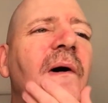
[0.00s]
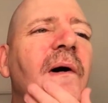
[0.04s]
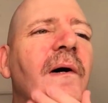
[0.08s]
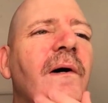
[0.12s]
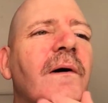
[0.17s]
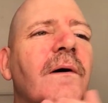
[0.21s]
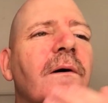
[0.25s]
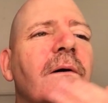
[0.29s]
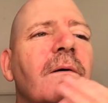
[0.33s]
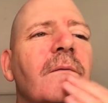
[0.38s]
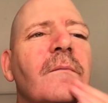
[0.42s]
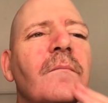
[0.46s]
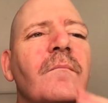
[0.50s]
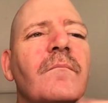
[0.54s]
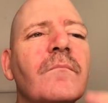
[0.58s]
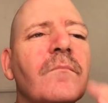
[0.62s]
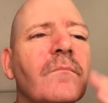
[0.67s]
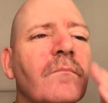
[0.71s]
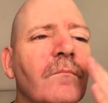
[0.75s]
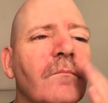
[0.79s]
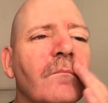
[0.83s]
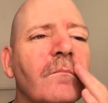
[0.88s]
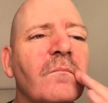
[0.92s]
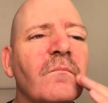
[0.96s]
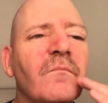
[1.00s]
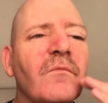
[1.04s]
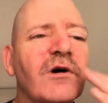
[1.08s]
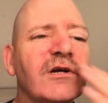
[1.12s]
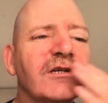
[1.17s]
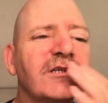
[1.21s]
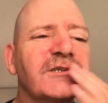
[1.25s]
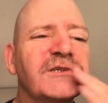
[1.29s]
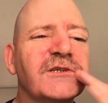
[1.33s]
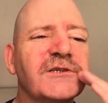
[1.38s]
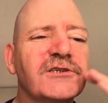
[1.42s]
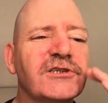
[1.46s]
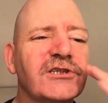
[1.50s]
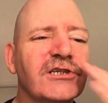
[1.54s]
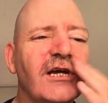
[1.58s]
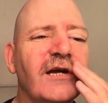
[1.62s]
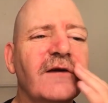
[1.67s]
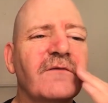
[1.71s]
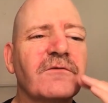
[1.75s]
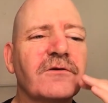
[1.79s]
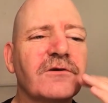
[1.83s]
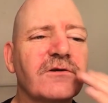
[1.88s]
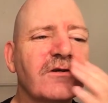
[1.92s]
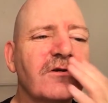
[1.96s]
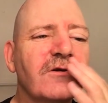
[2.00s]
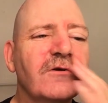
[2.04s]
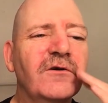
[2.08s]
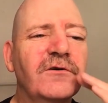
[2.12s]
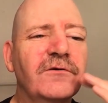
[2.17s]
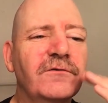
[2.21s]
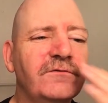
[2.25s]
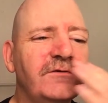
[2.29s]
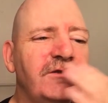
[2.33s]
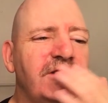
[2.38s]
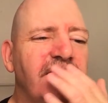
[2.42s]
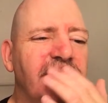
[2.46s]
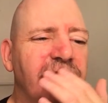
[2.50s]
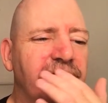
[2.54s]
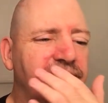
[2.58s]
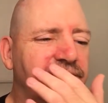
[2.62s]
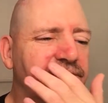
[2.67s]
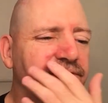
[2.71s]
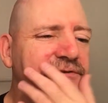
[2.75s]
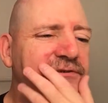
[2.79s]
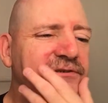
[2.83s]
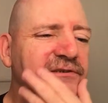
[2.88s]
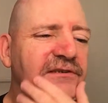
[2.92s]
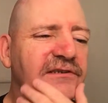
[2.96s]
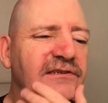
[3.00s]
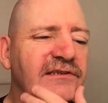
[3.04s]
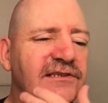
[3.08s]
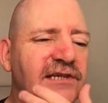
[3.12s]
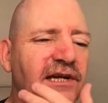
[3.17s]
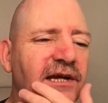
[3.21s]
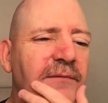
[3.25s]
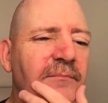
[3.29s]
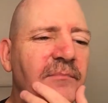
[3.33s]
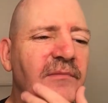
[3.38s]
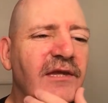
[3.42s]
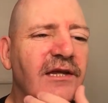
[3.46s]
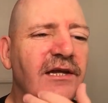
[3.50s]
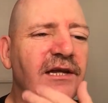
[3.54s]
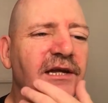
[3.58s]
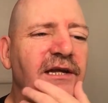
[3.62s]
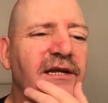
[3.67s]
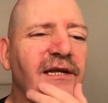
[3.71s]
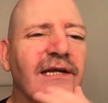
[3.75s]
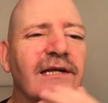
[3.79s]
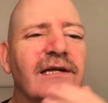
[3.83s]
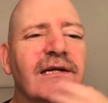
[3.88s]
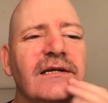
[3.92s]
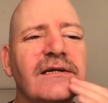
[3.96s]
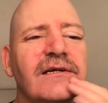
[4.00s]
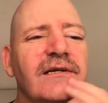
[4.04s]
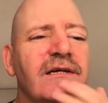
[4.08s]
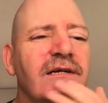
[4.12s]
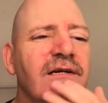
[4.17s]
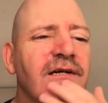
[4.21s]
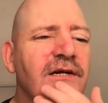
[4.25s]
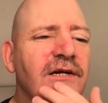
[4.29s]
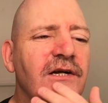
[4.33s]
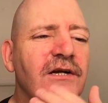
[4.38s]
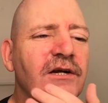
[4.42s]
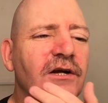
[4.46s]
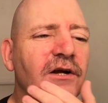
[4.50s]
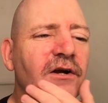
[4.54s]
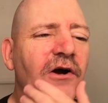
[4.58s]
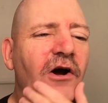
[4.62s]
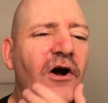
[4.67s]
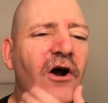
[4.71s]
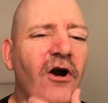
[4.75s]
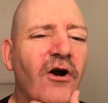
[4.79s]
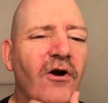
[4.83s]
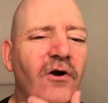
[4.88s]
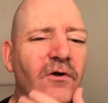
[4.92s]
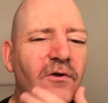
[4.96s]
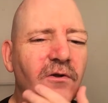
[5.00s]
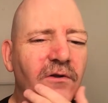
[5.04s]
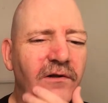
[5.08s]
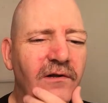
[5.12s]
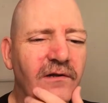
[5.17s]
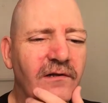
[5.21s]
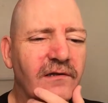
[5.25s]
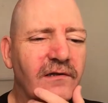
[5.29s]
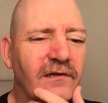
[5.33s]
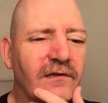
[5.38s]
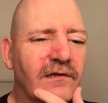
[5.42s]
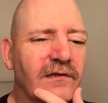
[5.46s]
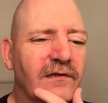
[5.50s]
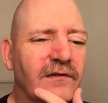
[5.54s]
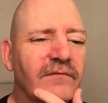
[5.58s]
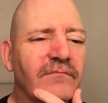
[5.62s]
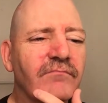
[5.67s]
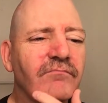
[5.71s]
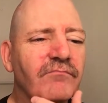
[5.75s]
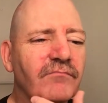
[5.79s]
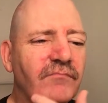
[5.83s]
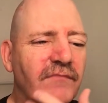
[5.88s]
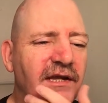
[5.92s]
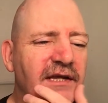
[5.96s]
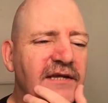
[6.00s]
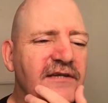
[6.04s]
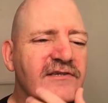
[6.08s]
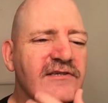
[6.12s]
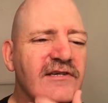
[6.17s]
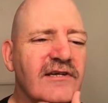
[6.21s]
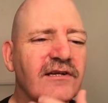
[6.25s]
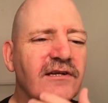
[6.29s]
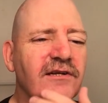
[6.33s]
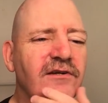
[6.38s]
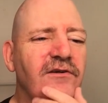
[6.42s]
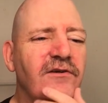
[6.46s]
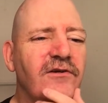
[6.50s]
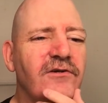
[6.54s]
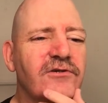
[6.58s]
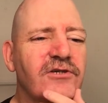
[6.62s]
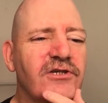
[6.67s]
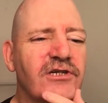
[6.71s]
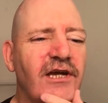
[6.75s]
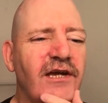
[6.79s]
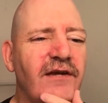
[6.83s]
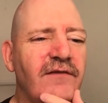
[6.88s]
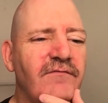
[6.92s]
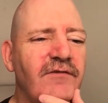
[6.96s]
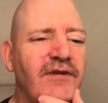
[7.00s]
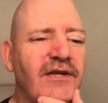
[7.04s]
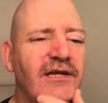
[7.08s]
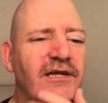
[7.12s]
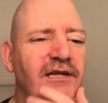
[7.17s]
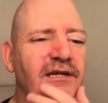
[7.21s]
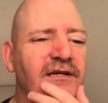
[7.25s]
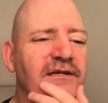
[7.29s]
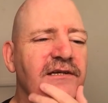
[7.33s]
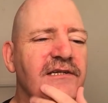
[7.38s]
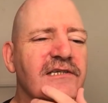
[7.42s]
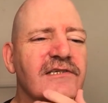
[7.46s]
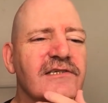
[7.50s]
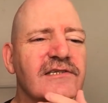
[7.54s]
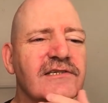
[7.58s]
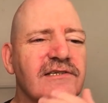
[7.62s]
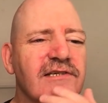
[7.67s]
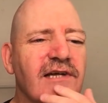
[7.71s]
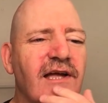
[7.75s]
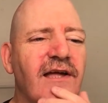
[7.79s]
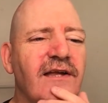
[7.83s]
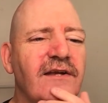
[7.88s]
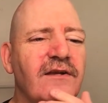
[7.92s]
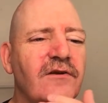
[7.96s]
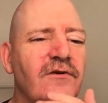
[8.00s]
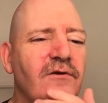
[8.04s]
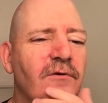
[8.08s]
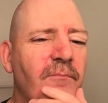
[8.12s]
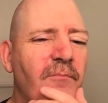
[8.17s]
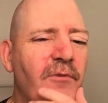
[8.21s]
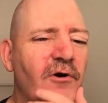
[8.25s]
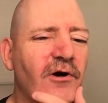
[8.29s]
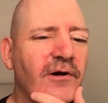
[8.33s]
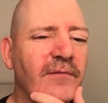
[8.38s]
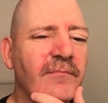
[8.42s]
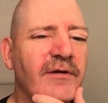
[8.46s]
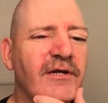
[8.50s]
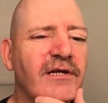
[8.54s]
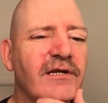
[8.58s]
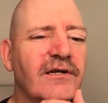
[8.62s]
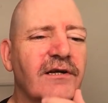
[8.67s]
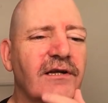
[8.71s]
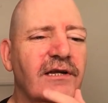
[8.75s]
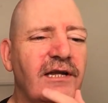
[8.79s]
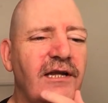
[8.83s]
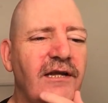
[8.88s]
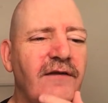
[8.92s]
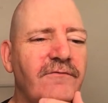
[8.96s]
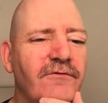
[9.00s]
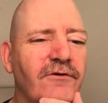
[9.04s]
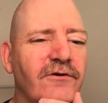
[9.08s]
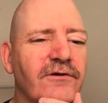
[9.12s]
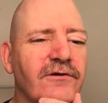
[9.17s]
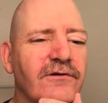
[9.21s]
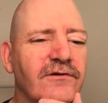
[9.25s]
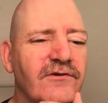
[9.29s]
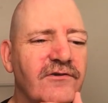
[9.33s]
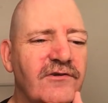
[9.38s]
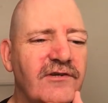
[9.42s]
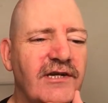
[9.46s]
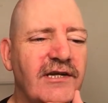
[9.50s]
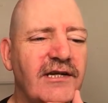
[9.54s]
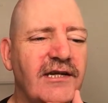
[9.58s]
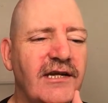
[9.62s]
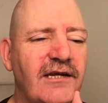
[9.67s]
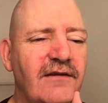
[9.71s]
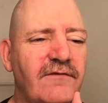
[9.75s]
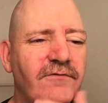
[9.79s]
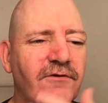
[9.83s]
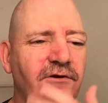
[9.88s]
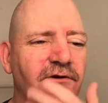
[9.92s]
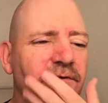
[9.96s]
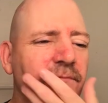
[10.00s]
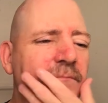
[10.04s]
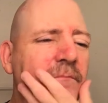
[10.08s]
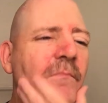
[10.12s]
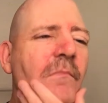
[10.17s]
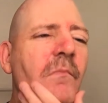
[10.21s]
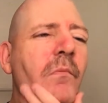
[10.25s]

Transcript: Um, watched a shave or two of Jill's, same thing. Carl, he's in a new shaved in because he's got a new apartment. Kiefer, see Kiefer.